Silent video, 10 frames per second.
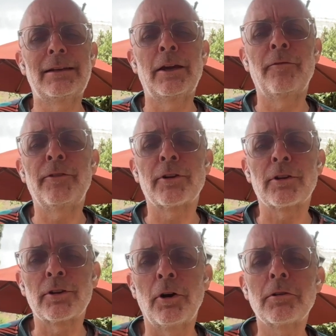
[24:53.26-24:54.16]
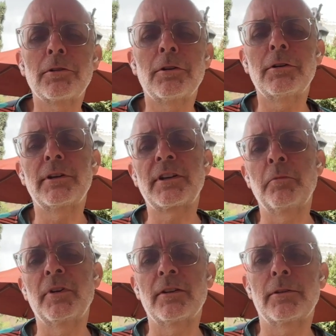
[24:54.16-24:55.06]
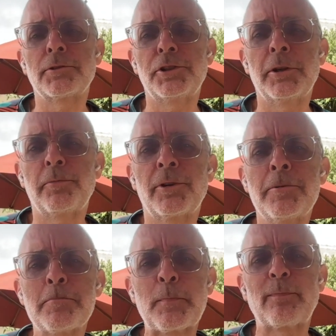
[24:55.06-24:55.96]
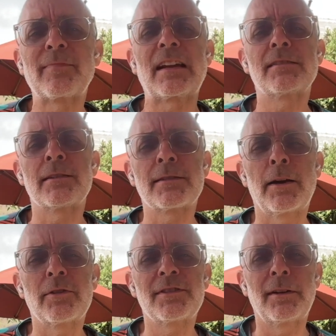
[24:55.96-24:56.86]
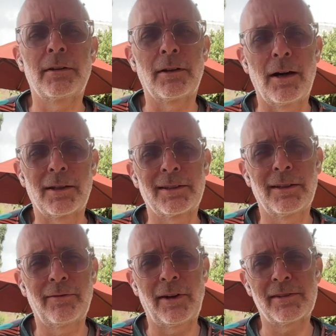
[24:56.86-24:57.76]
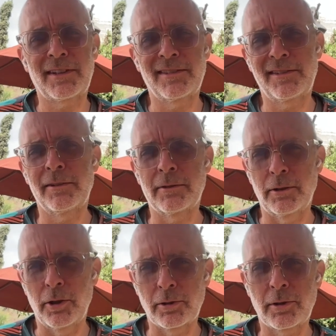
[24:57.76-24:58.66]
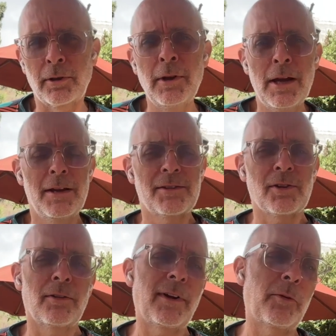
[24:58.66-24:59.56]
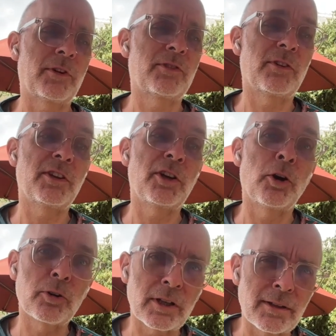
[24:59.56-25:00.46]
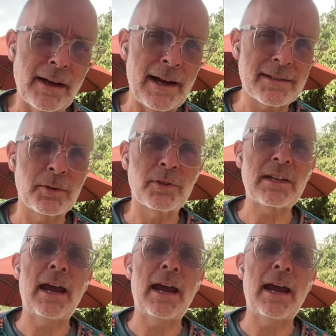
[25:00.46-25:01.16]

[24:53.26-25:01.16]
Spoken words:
if you're a local, it can be a little cheaper. Since I was there long enough, I was considered a local. So if I went to a yoga class, it was